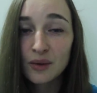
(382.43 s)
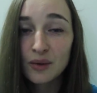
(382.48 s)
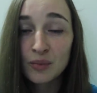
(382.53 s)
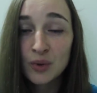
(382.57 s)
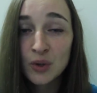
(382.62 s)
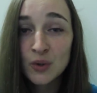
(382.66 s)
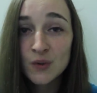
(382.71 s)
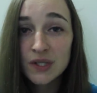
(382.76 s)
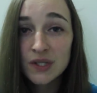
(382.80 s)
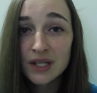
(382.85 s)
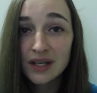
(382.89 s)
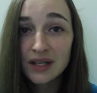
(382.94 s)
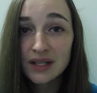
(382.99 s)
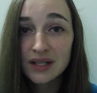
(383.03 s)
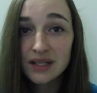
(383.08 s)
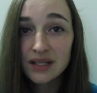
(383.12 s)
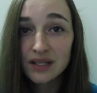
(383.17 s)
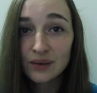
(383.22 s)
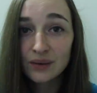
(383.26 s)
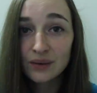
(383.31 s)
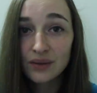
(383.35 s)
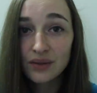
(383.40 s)
The most
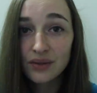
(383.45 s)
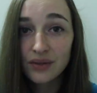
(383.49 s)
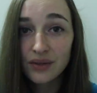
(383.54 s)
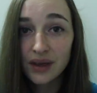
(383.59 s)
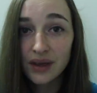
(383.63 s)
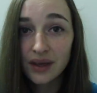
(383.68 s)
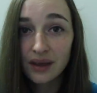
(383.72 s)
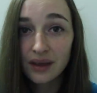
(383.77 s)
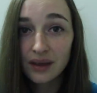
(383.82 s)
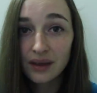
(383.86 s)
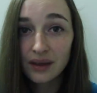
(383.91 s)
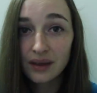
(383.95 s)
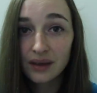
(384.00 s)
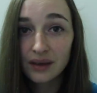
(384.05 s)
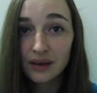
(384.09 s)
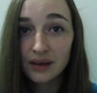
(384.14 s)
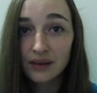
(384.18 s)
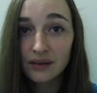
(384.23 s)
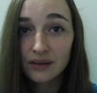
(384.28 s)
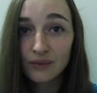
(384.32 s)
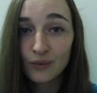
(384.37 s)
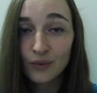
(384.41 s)
ideal thing,
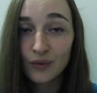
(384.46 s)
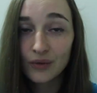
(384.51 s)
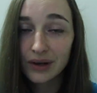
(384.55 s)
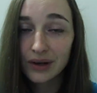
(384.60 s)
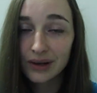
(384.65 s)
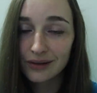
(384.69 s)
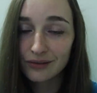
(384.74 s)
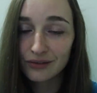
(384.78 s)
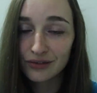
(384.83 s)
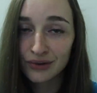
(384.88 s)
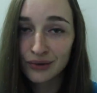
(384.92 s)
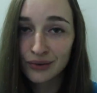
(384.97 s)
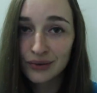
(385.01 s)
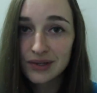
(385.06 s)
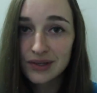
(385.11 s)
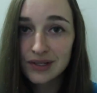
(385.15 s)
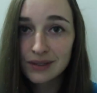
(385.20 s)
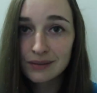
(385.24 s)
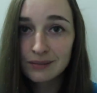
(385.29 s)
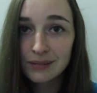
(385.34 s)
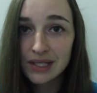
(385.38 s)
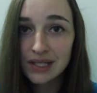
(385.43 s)
what I've
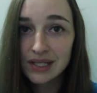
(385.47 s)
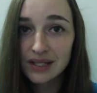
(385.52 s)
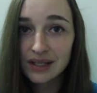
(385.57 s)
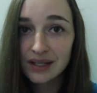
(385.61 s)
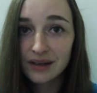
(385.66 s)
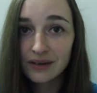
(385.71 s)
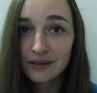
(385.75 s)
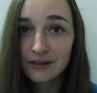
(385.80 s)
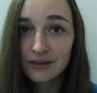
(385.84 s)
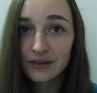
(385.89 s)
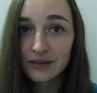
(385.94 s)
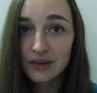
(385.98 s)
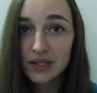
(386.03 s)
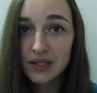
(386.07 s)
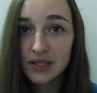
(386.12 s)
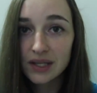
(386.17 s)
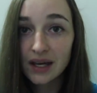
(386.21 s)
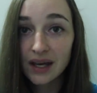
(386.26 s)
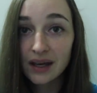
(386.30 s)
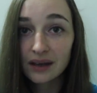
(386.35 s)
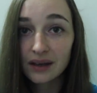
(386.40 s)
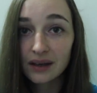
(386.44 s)
noticed myself,
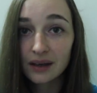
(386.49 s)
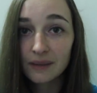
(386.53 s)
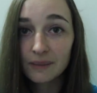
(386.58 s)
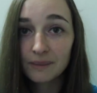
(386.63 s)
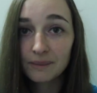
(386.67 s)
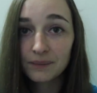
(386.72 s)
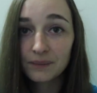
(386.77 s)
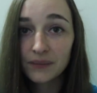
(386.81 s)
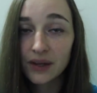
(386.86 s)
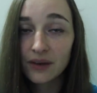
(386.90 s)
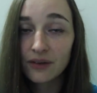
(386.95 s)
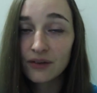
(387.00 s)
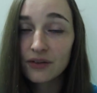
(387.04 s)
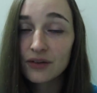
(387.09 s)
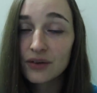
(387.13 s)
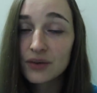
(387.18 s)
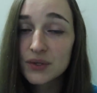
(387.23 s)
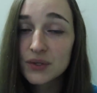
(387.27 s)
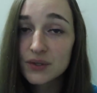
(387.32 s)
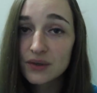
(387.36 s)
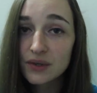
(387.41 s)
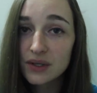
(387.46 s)
is that
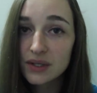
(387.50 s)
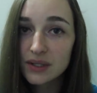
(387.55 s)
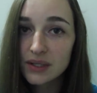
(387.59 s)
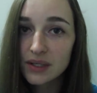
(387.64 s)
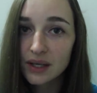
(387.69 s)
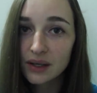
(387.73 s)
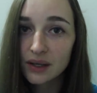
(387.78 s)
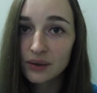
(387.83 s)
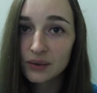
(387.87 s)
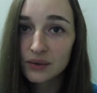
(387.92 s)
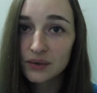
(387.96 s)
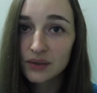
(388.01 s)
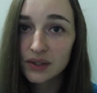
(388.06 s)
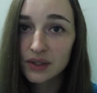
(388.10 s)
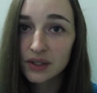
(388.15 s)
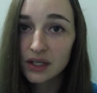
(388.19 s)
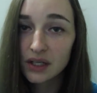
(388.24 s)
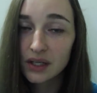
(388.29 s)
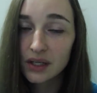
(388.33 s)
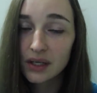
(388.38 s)
if you're stressed out,